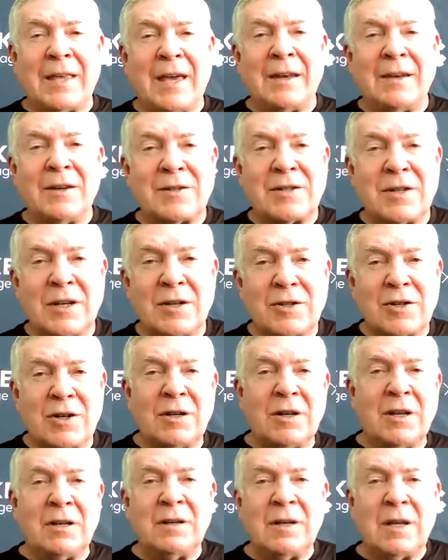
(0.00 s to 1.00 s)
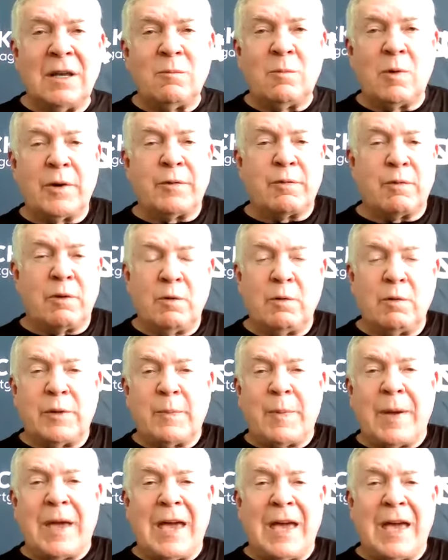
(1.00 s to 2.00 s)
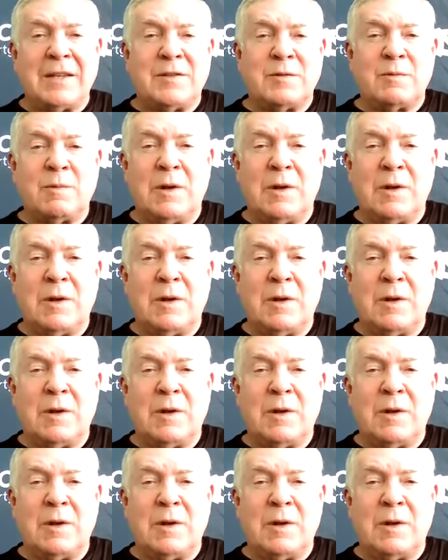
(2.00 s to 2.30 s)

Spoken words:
that decision. And we're through with pads.